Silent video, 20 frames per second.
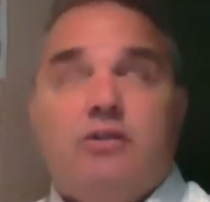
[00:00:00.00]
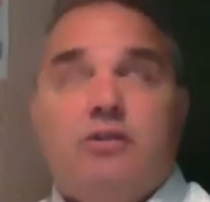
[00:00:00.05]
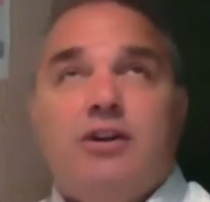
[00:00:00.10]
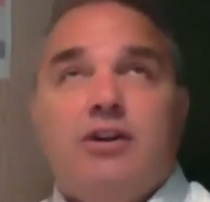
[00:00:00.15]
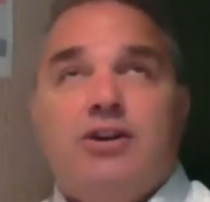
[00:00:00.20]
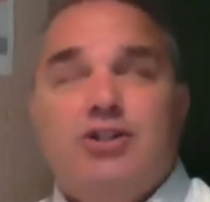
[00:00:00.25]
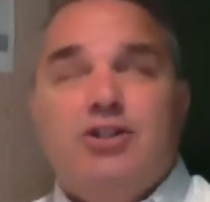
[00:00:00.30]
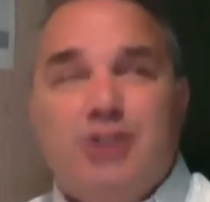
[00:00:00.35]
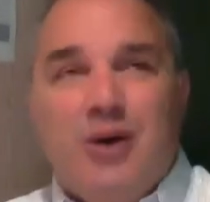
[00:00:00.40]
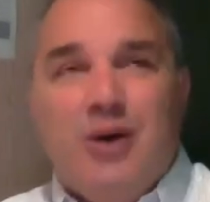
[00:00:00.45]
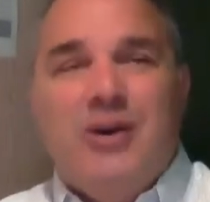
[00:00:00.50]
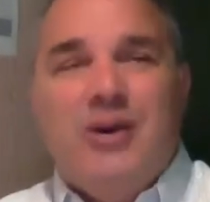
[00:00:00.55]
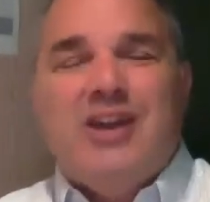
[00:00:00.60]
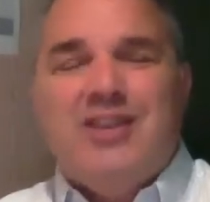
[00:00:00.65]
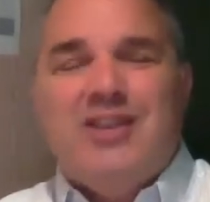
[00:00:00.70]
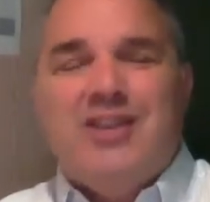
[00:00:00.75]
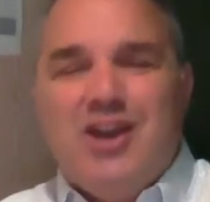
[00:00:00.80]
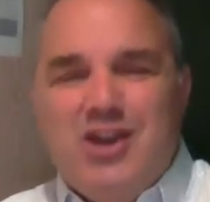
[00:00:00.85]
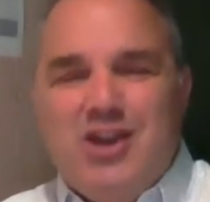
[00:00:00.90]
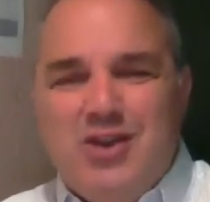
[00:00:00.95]
showing
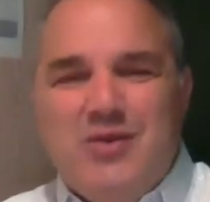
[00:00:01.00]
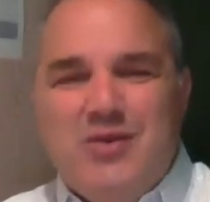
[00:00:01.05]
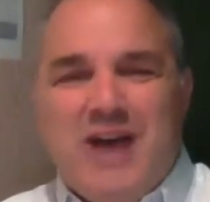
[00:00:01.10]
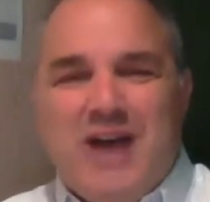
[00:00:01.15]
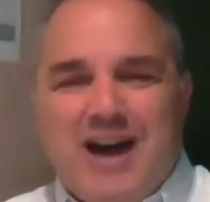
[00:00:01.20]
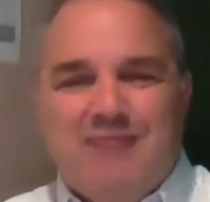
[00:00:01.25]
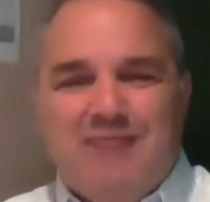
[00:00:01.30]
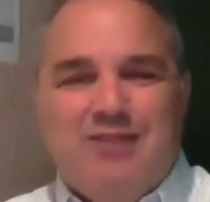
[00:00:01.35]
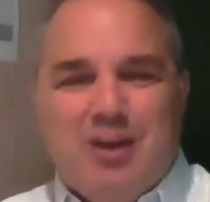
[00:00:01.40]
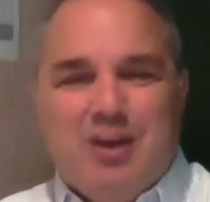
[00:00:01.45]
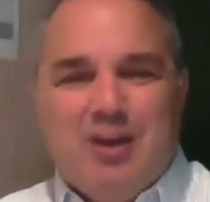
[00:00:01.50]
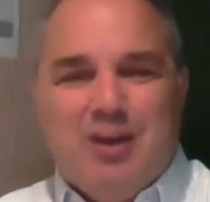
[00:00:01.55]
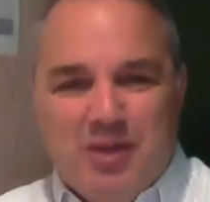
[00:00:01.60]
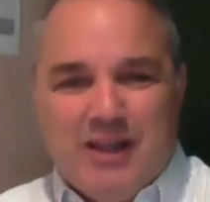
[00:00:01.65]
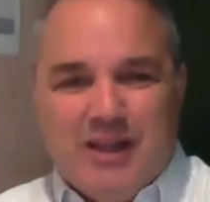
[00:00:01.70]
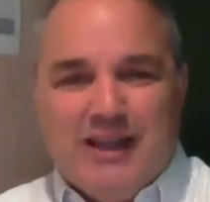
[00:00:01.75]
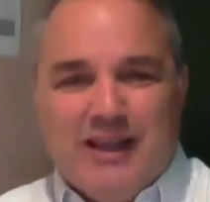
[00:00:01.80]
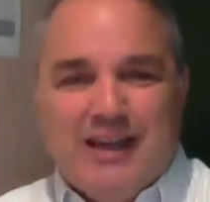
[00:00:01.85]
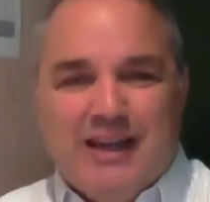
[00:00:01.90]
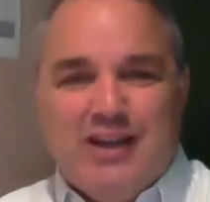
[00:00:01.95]
that you have the
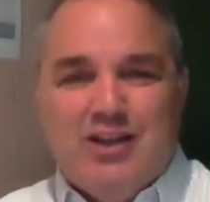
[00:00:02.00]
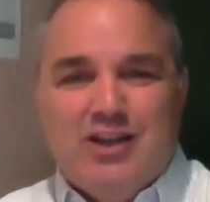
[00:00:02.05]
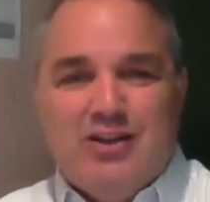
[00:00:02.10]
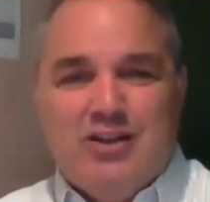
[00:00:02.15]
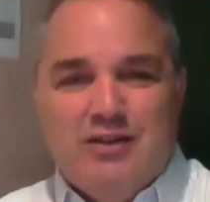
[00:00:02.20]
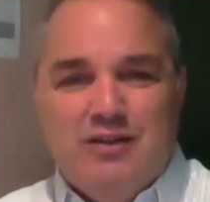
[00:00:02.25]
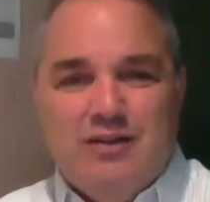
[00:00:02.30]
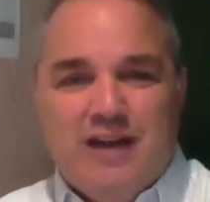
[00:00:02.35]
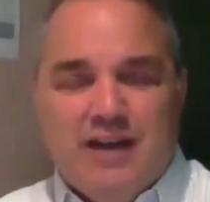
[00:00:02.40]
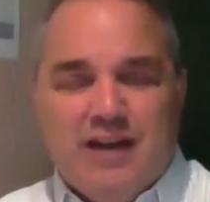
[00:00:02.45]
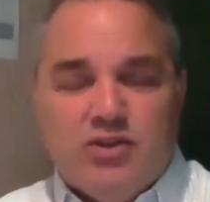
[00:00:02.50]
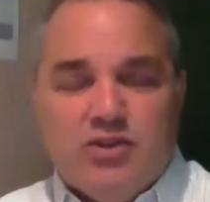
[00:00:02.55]
ability to do that.